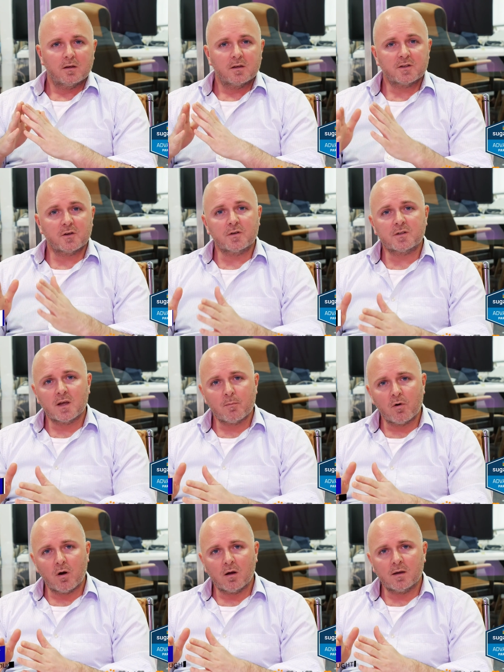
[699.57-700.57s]
So to
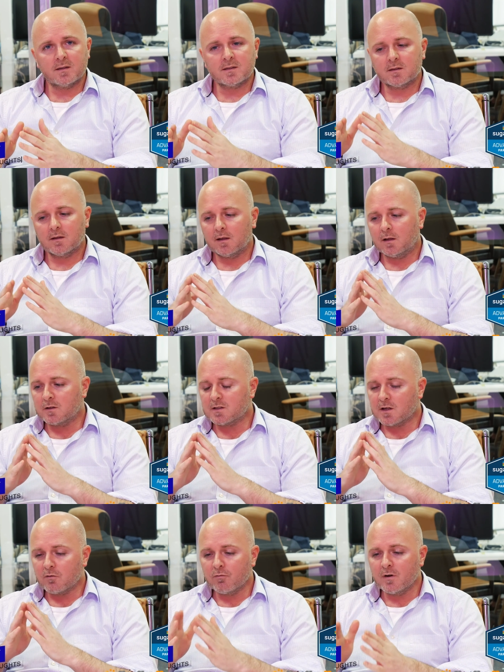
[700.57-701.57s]
summarize, it looks
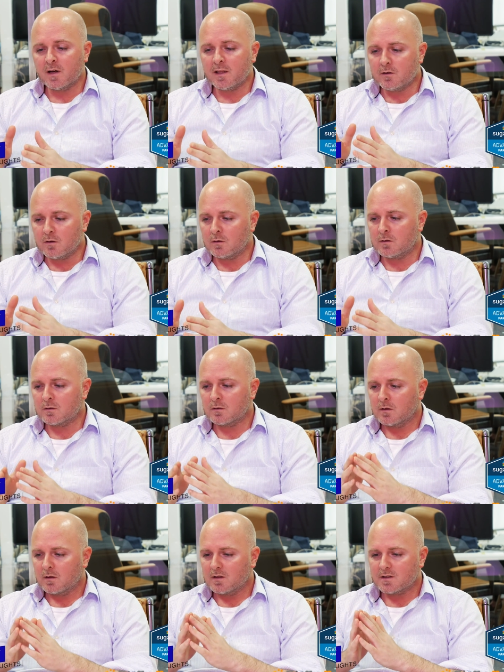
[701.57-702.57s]
like a really good
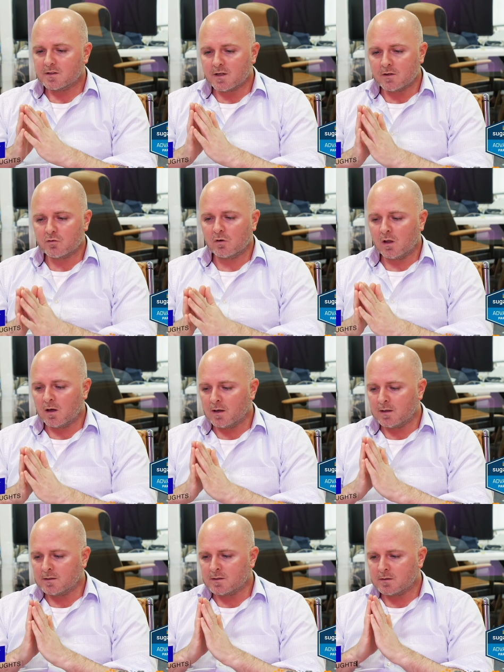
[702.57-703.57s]

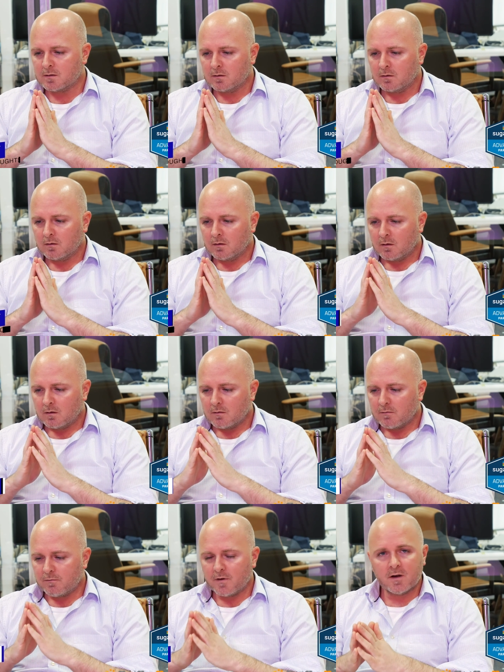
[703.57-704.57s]
centralized,
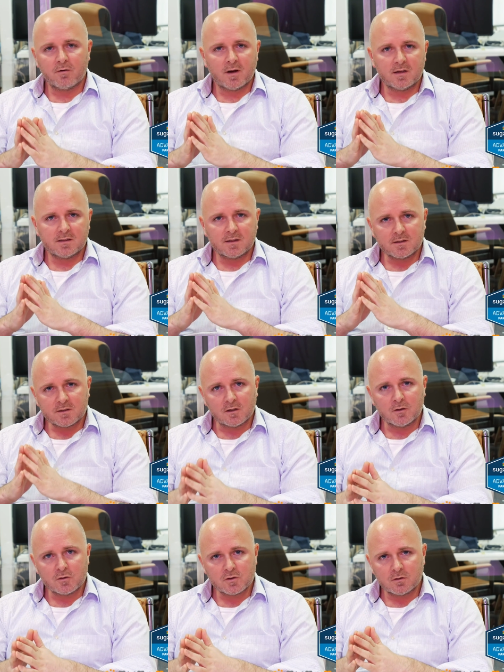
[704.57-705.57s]
federated
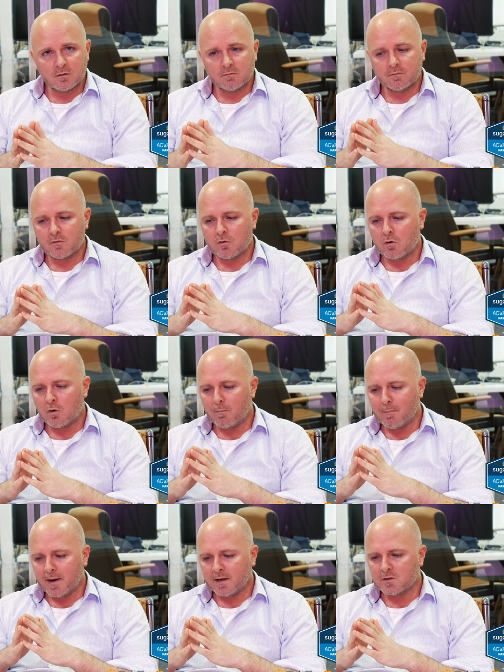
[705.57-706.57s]
solution for
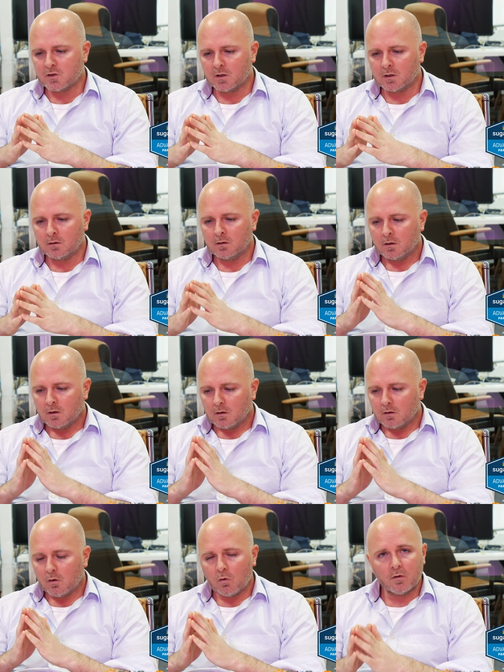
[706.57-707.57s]
managing
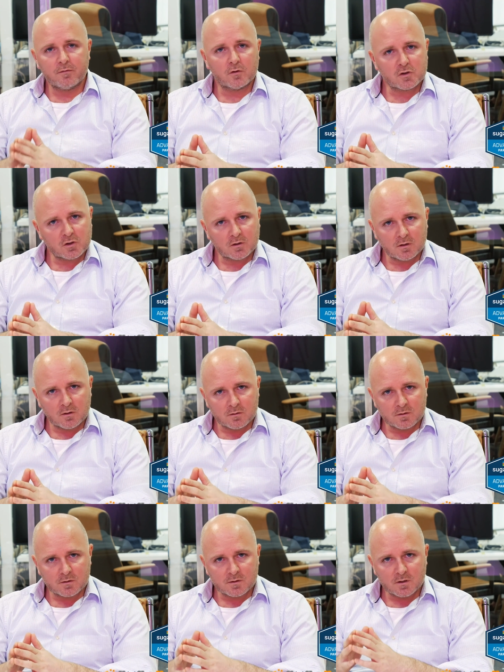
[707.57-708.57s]
all of your Sugar
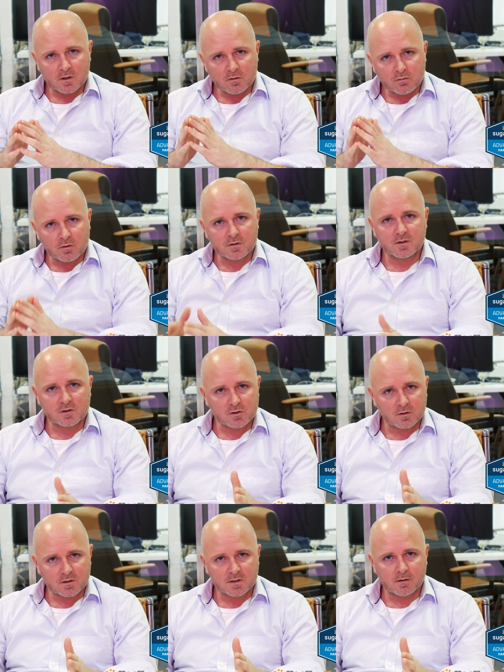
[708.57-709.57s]
users across the
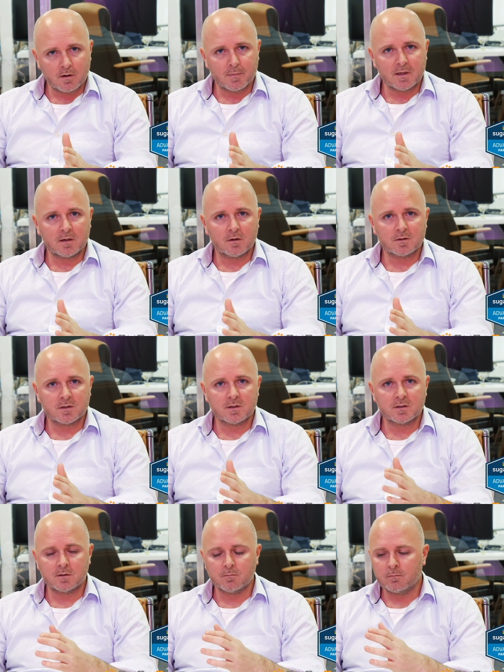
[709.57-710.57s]
SugarCRM
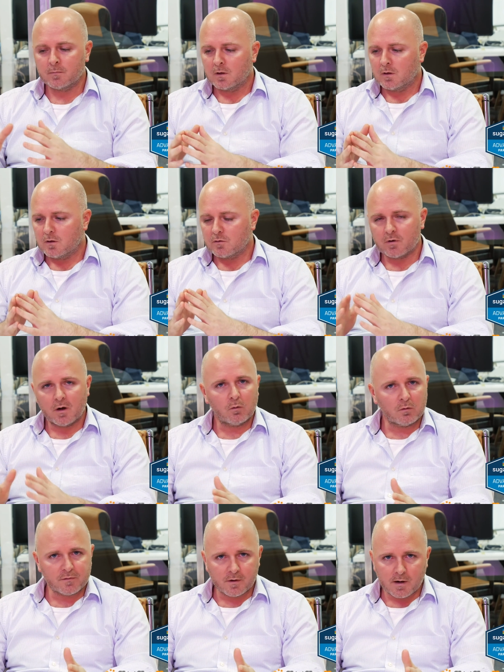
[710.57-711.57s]
ecosystem throughout all
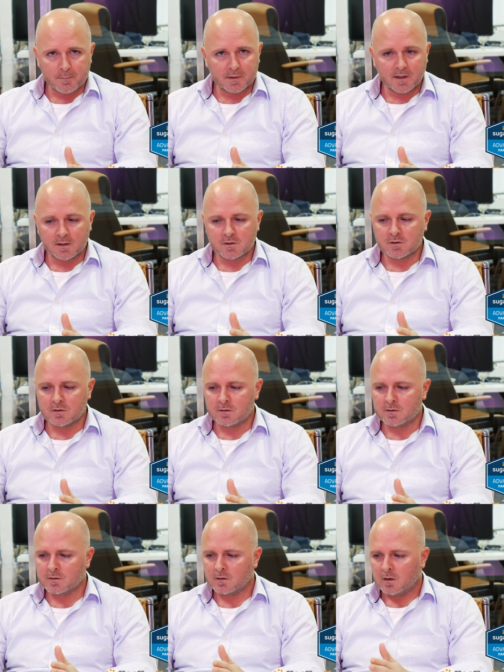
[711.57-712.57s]
of their
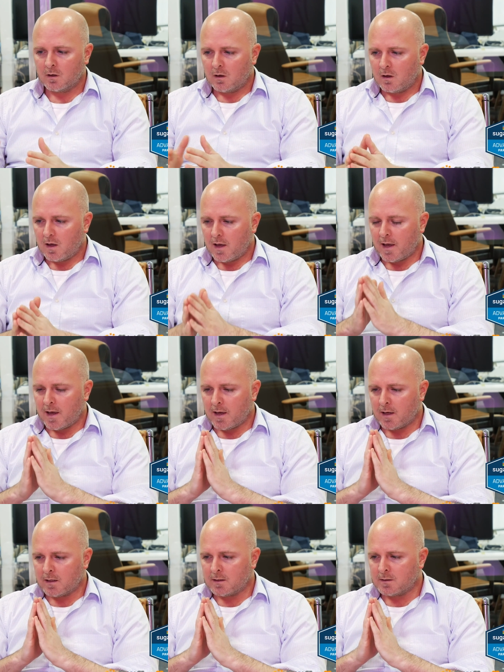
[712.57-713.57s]
applications.
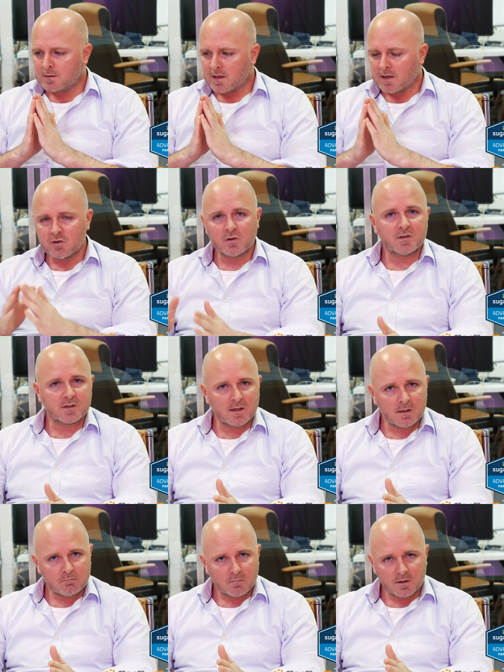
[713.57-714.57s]
And as you can
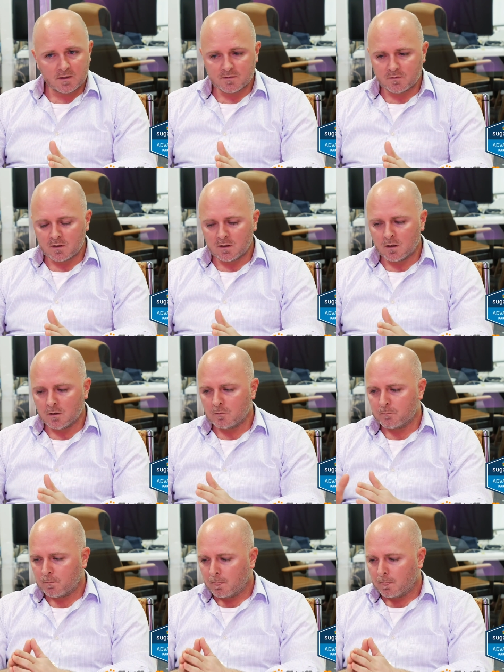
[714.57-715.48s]
see in this video,